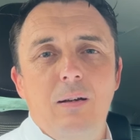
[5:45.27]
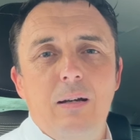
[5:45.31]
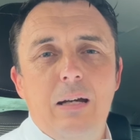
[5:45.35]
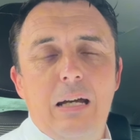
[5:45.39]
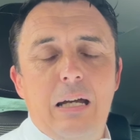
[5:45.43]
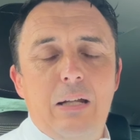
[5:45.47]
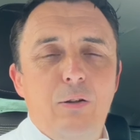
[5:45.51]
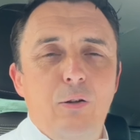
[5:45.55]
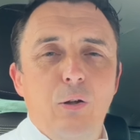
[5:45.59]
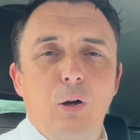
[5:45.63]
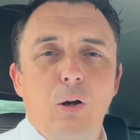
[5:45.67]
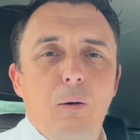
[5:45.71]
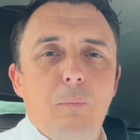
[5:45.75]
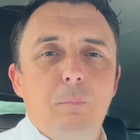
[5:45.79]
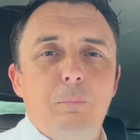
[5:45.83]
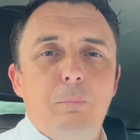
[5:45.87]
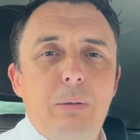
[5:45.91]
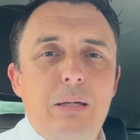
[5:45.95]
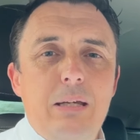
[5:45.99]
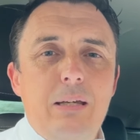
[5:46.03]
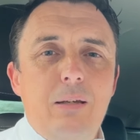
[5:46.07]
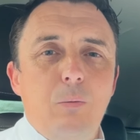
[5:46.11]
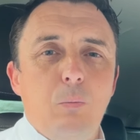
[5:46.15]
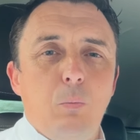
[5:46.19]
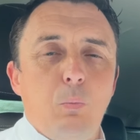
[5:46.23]
And not
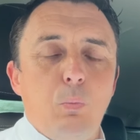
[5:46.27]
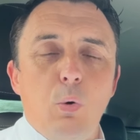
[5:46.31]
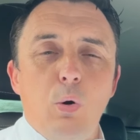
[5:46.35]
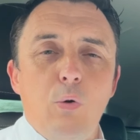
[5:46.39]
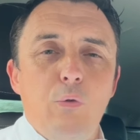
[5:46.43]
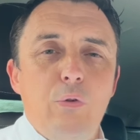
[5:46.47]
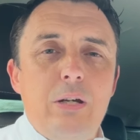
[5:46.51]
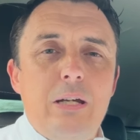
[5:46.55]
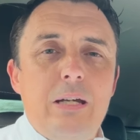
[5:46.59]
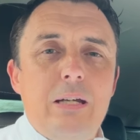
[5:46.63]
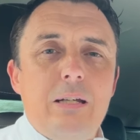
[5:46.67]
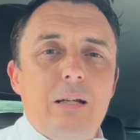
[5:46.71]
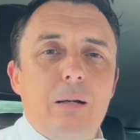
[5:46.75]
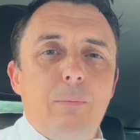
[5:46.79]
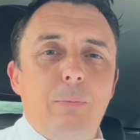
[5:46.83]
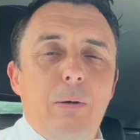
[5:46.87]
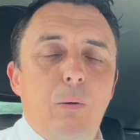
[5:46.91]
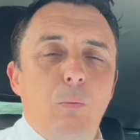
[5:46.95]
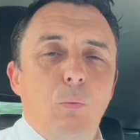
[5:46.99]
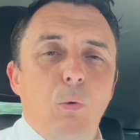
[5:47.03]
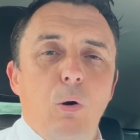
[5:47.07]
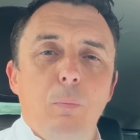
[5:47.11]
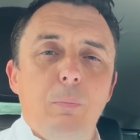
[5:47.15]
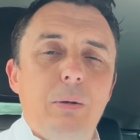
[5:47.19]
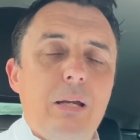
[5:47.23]
be worried
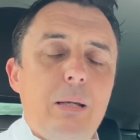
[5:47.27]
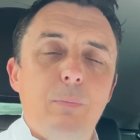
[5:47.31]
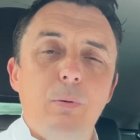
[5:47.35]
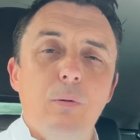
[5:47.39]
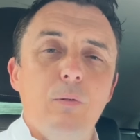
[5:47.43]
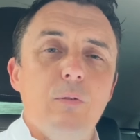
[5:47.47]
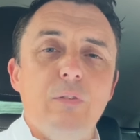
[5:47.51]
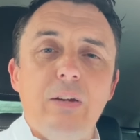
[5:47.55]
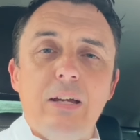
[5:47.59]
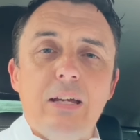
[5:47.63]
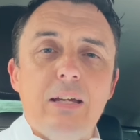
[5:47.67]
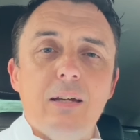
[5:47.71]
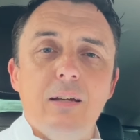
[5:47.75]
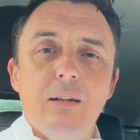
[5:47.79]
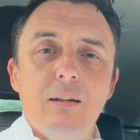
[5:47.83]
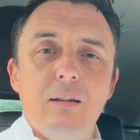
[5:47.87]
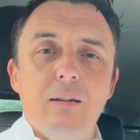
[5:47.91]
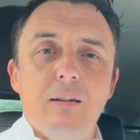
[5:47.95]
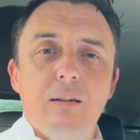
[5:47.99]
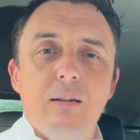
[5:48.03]
about what people think.